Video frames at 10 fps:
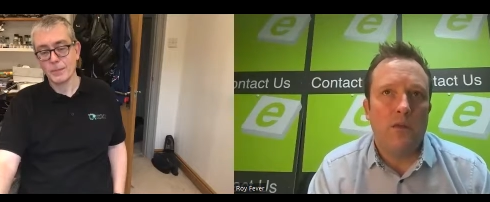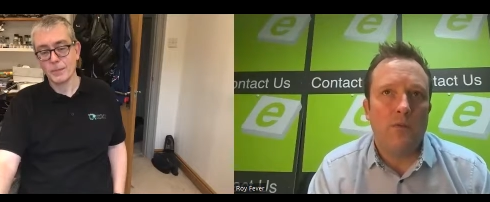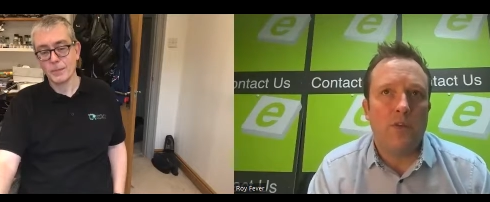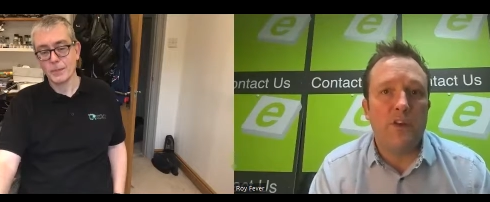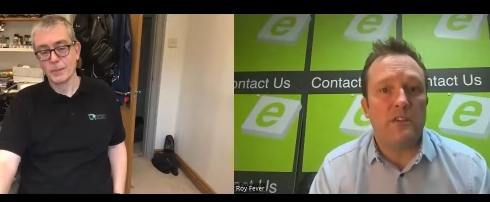
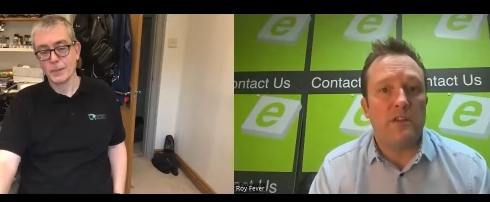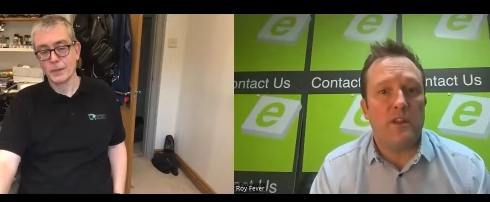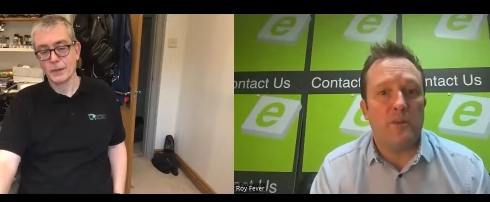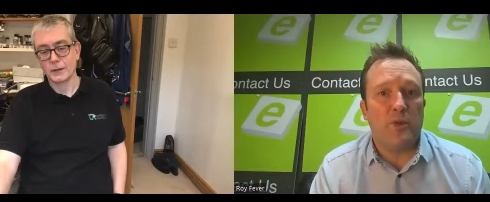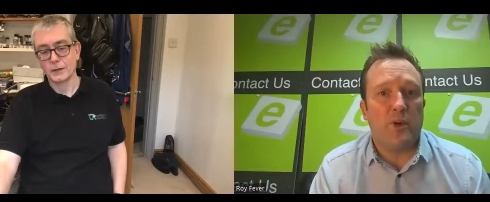Speaker 1: recently
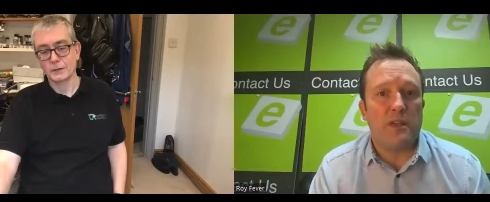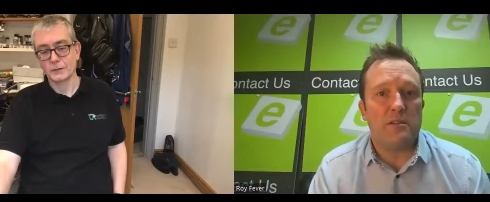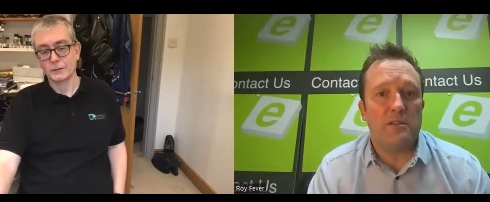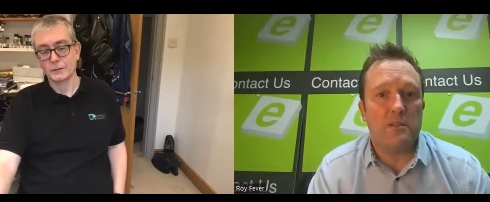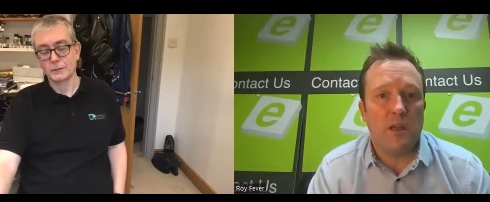in the
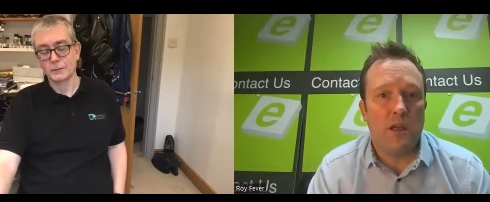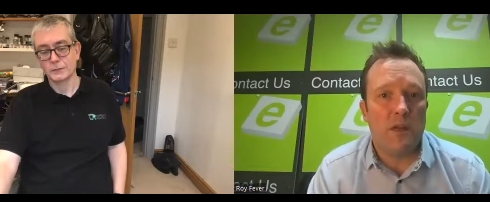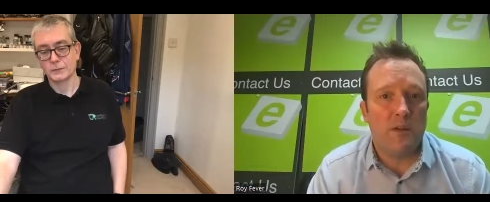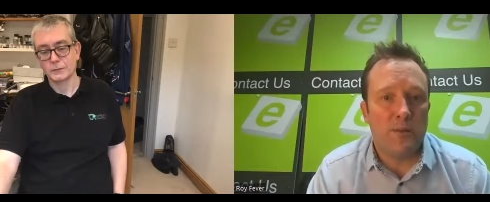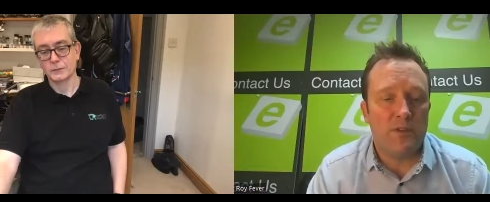press,
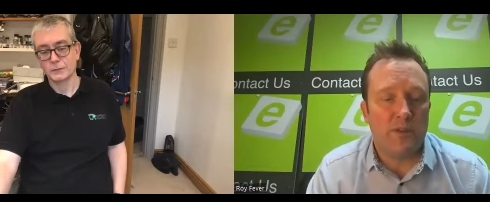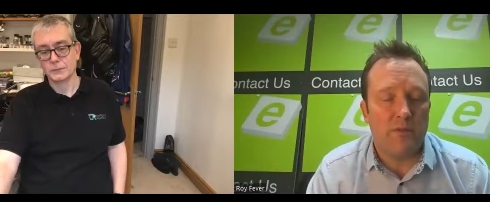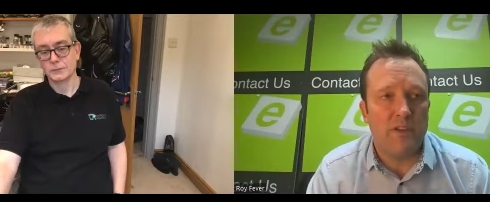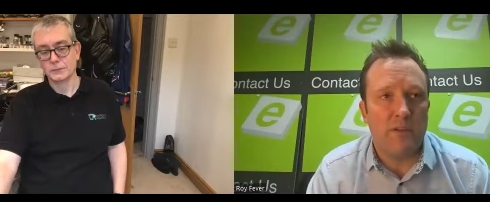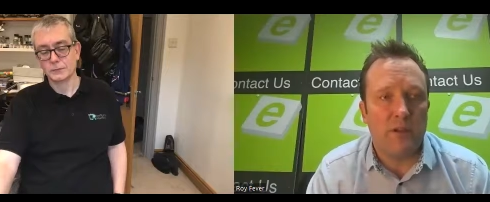um, I say
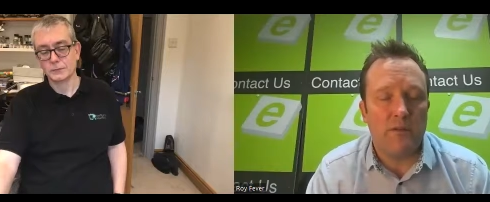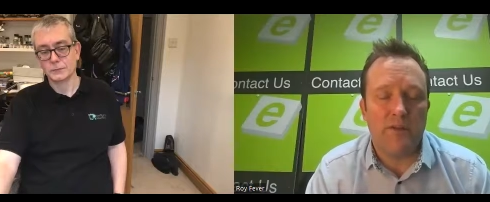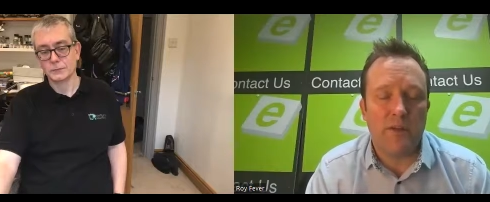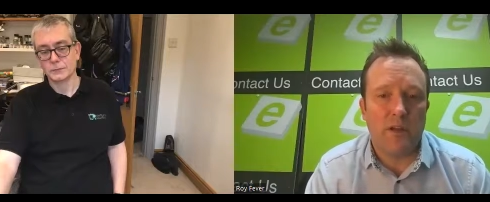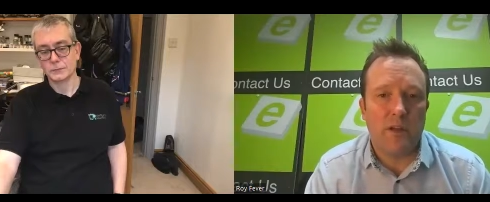recently, uh,
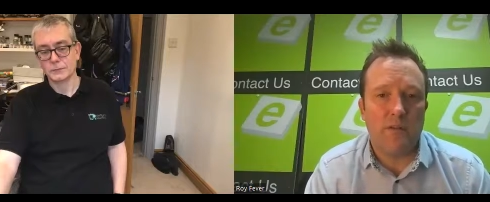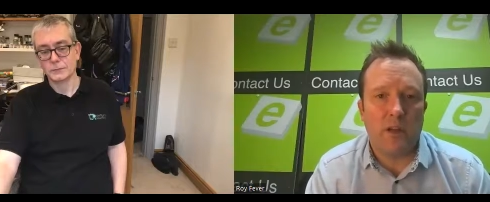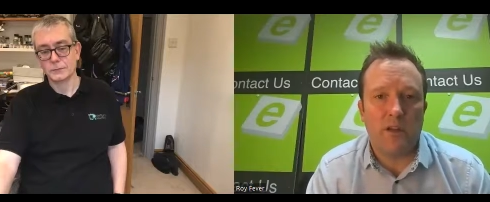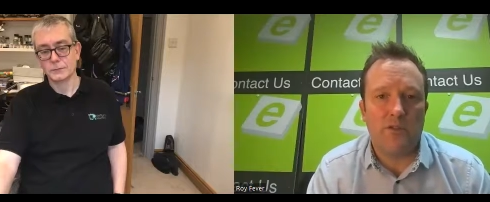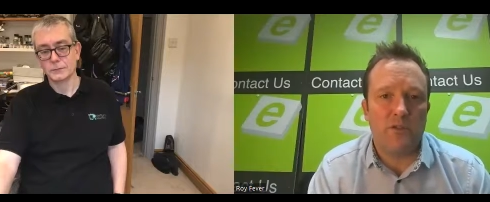certainly over the
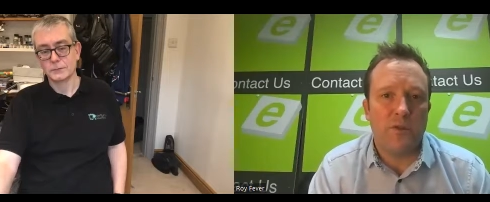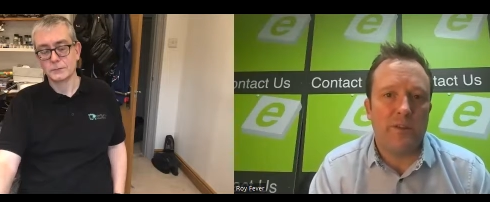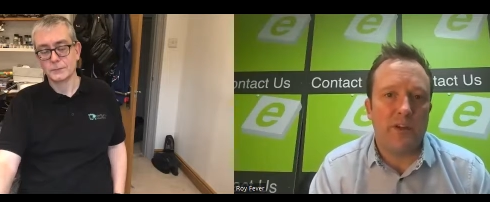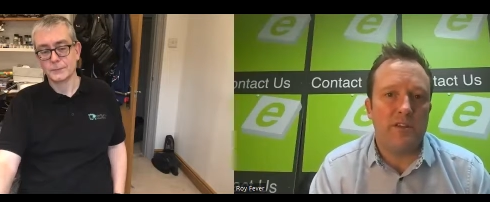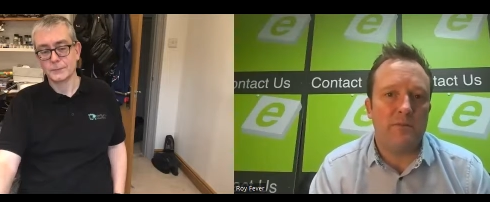last sort of
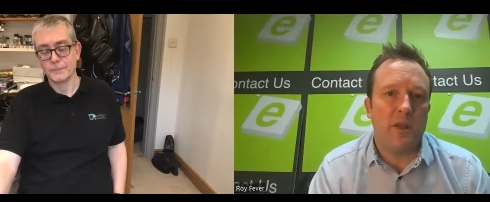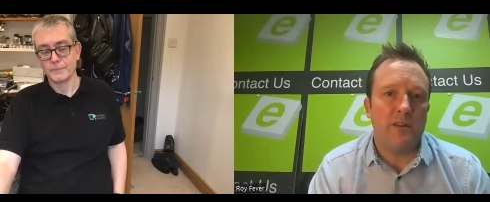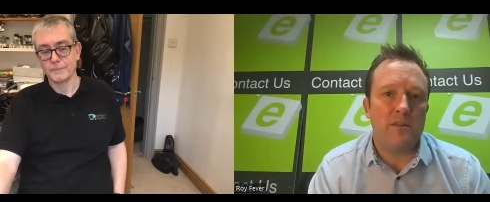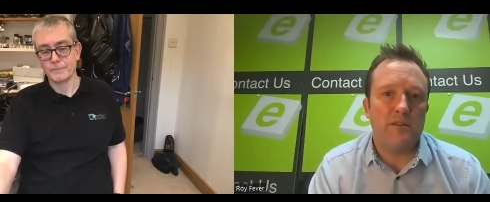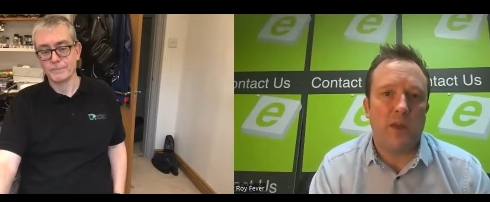12, 18
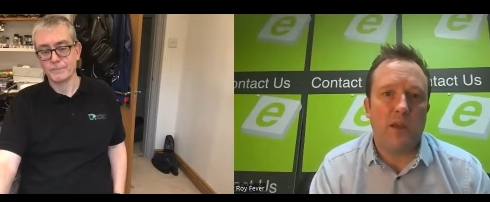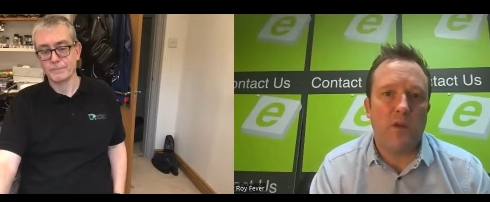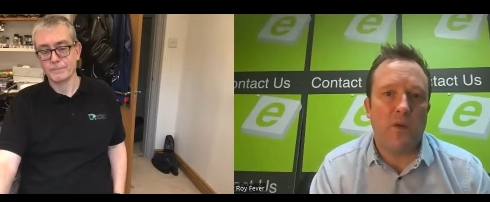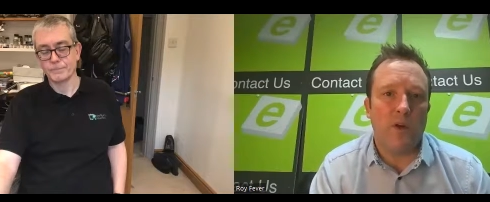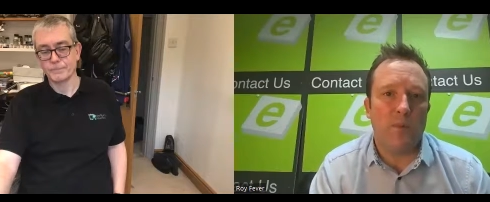months, has been
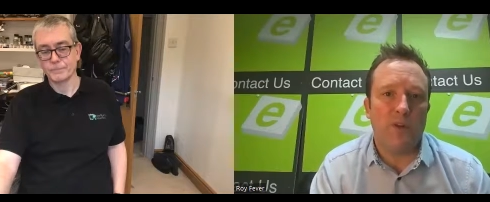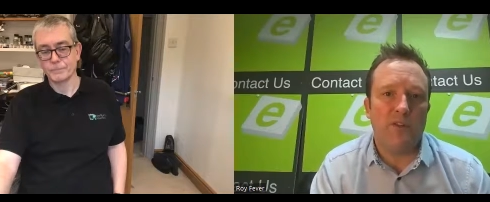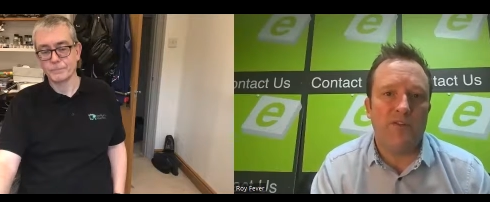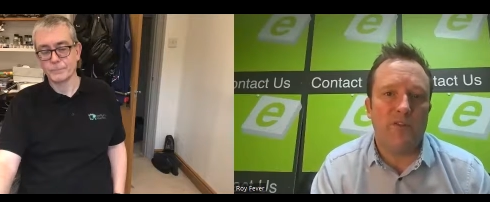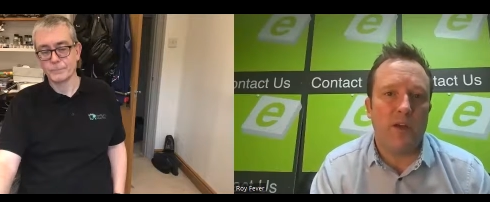quite a bit
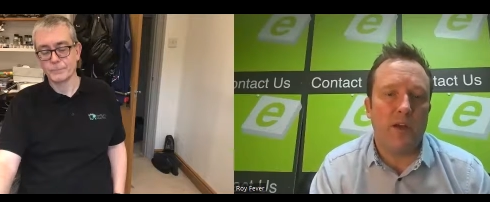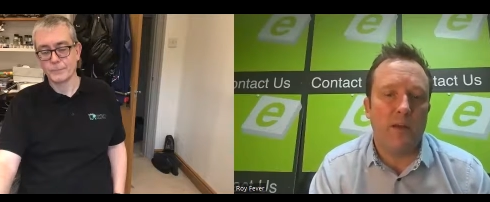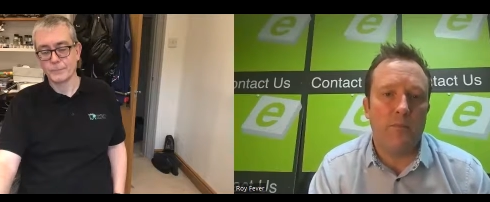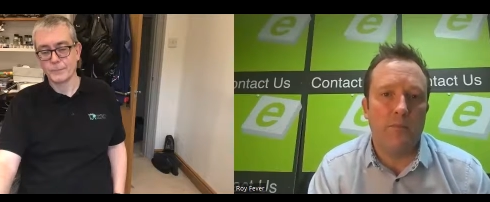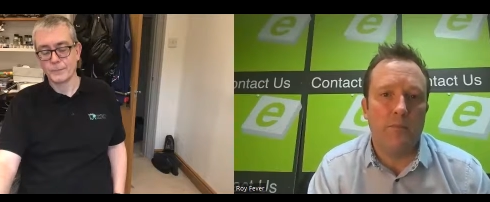of,
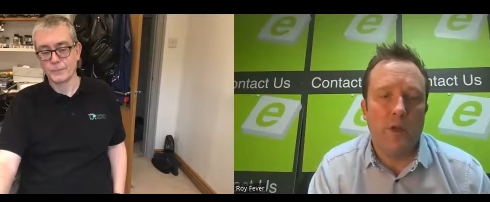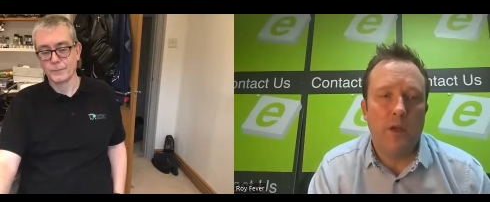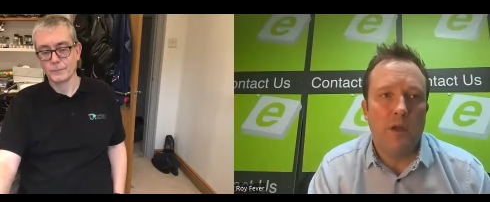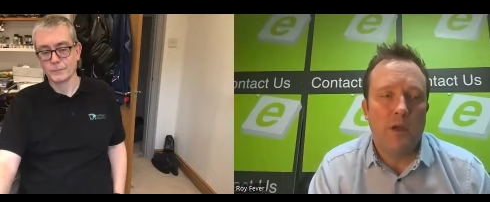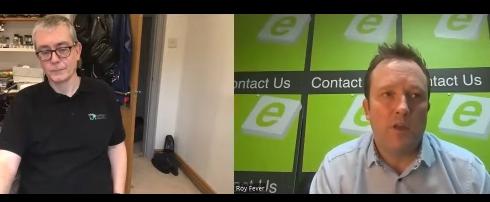um,
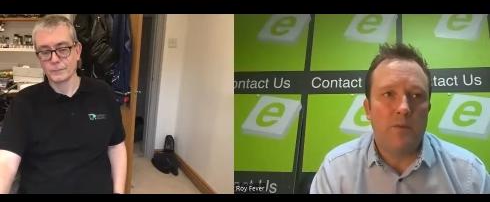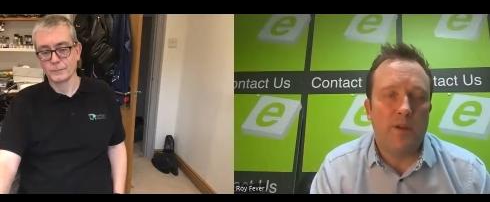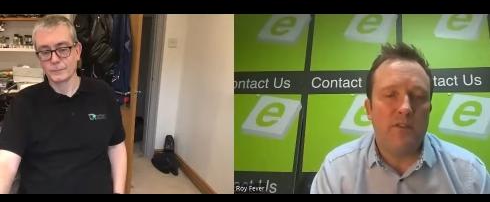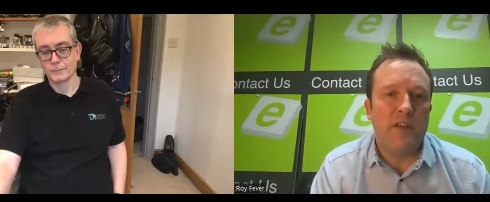I suppose,